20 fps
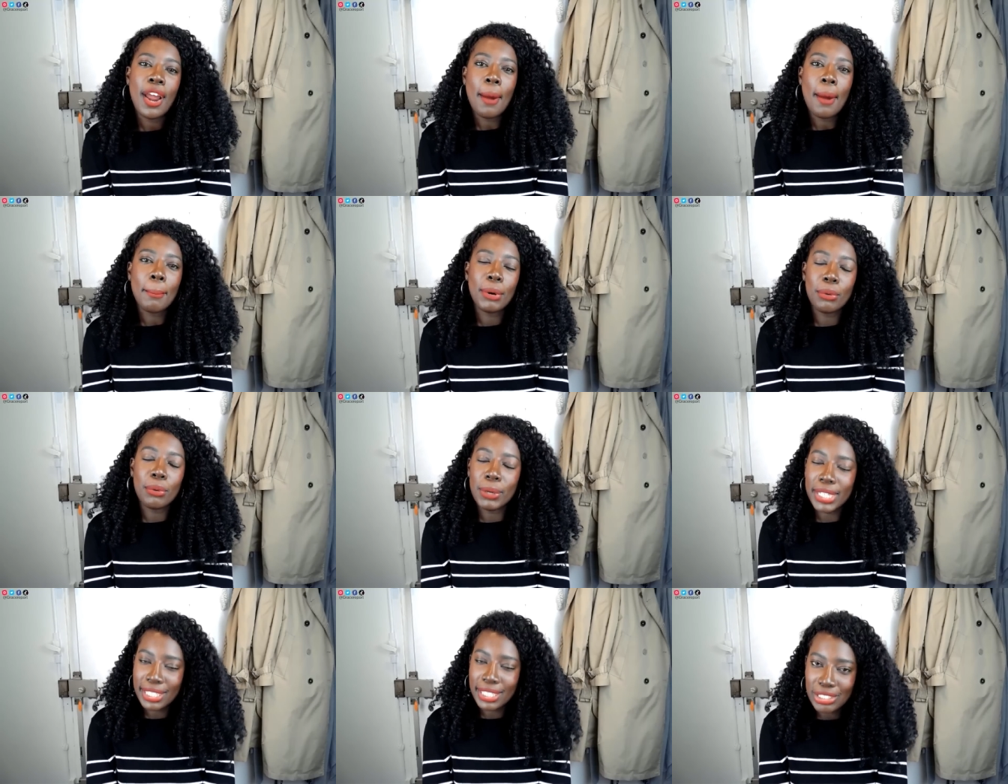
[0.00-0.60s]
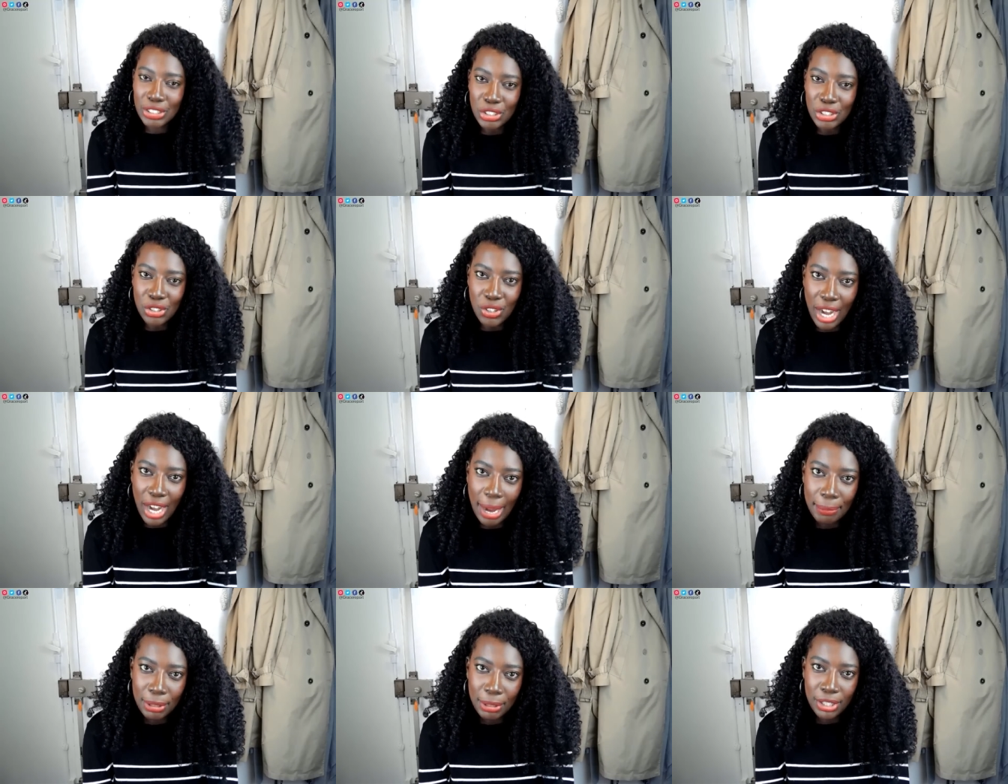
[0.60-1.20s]
but when he's
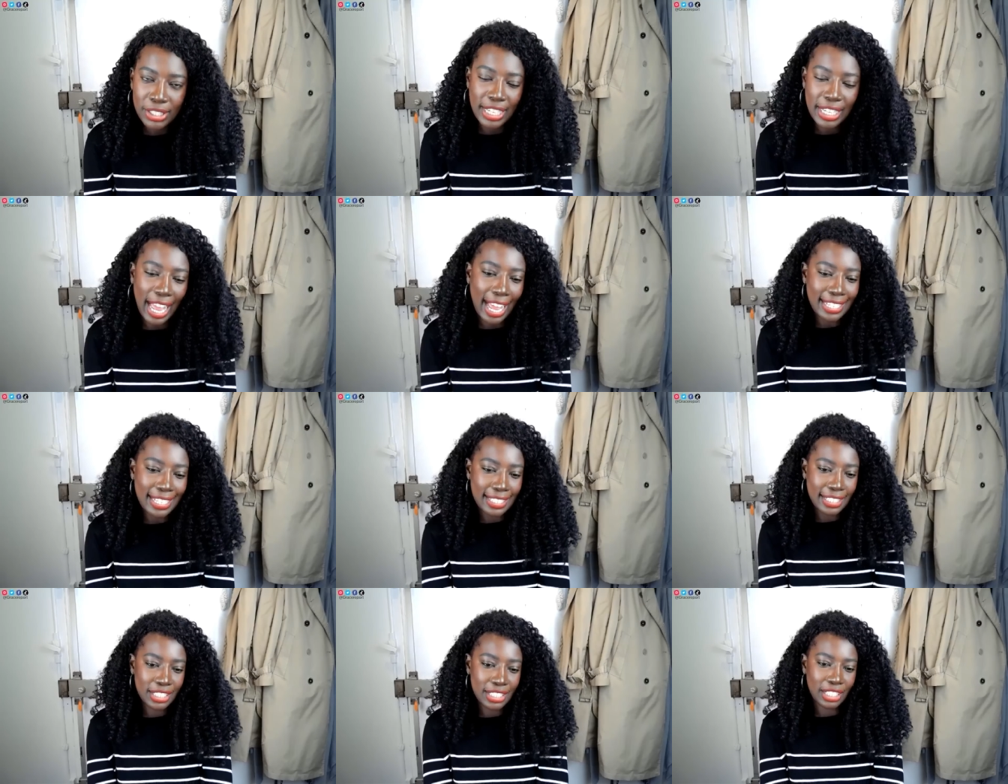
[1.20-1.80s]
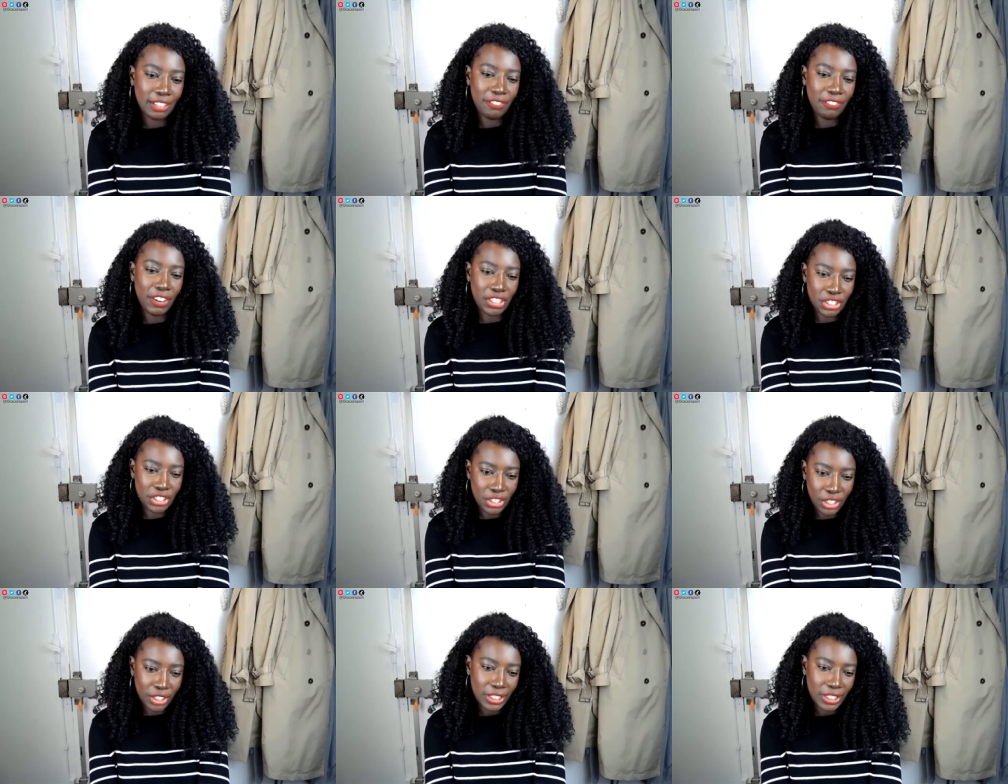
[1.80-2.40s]
describing her to us in his
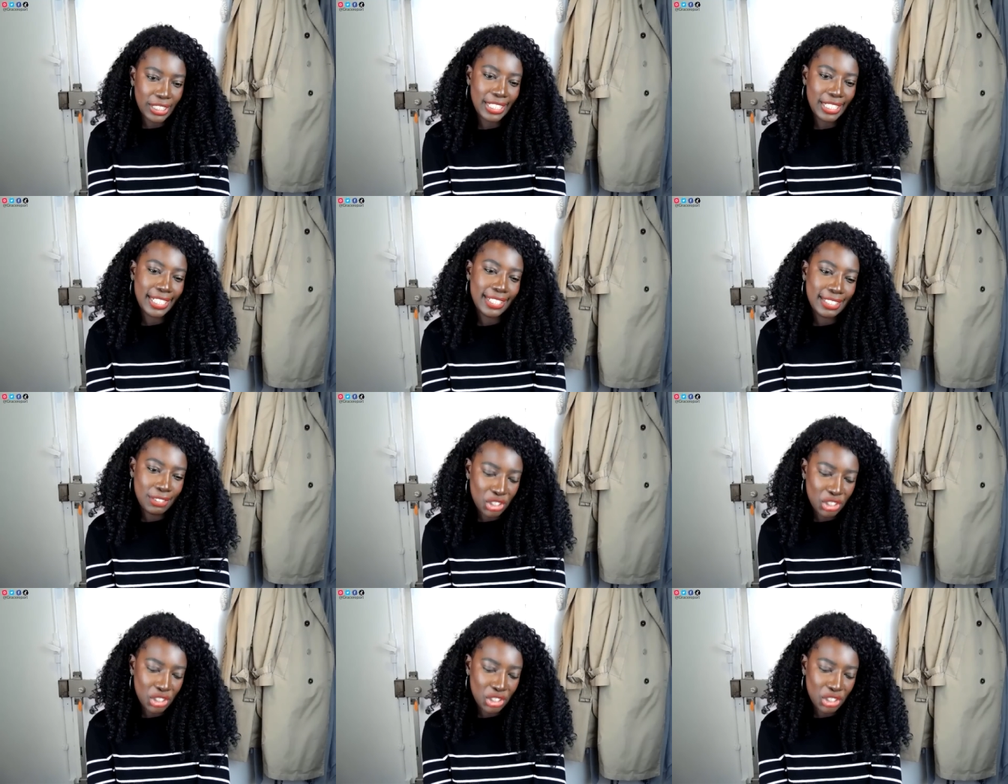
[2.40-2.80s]
confessional it